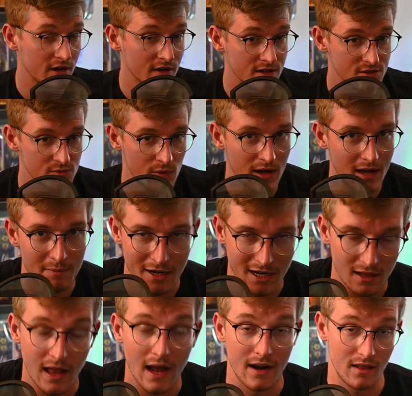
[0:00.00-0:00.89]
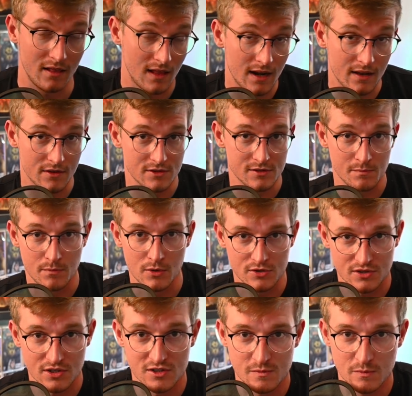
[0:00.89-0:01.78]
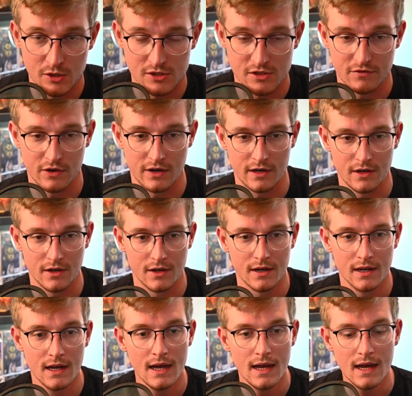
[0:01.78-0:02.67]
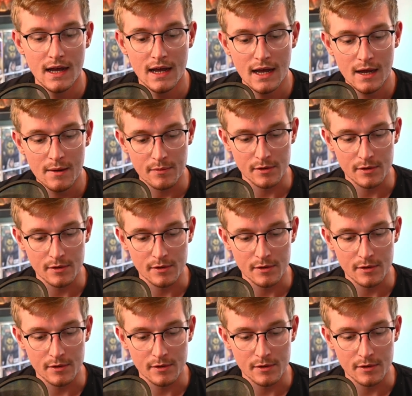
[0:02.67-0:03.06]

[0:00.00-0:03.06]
as well. I mean, most of those books are very good. But